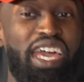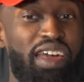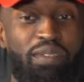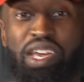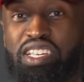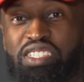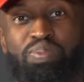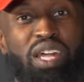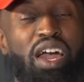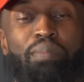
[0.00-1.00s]
And we can
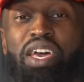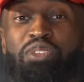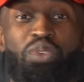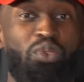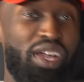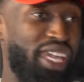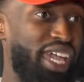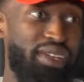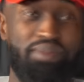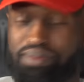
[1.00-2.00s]
just play our best for one
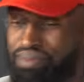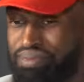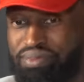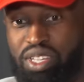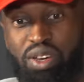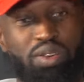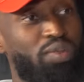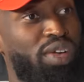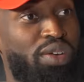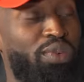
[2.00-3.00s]
game. You, you
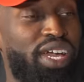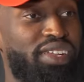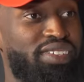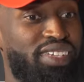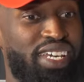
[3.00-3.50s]
we good. can win.